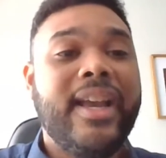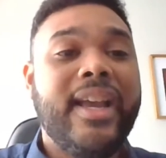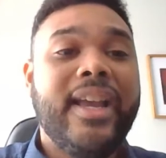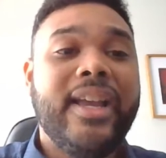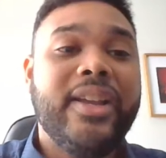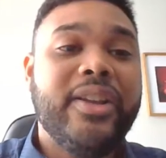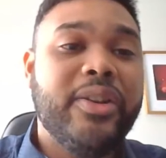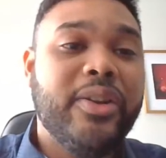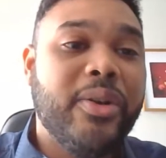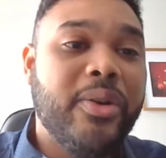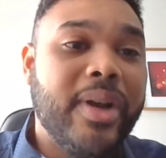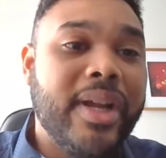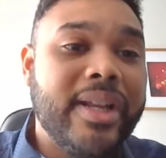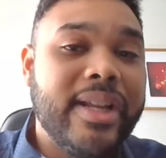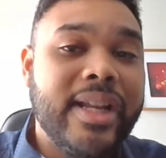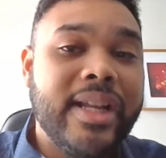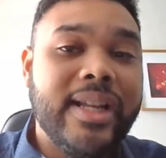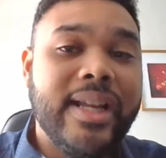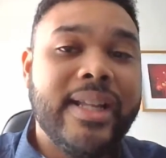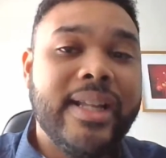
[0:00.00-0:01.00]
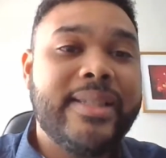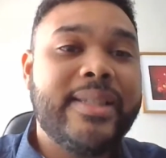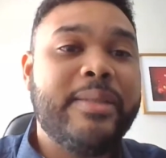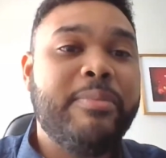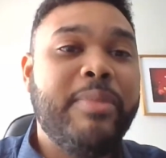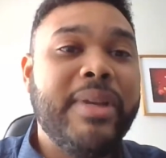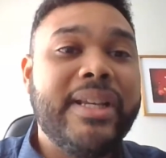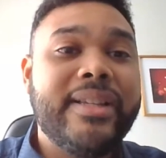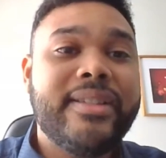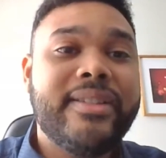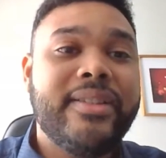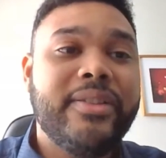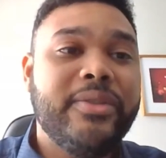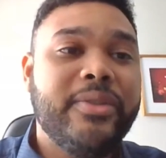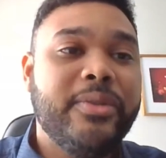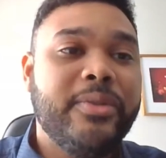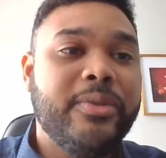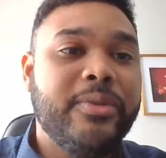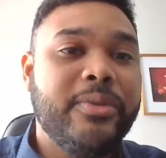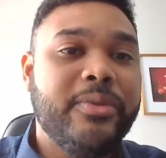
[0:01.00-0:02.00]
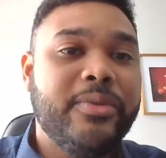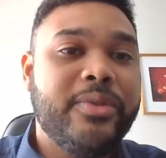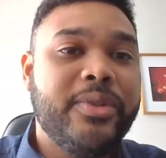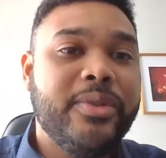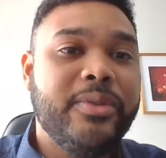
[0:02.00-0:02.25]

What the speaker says: you know, it speaks to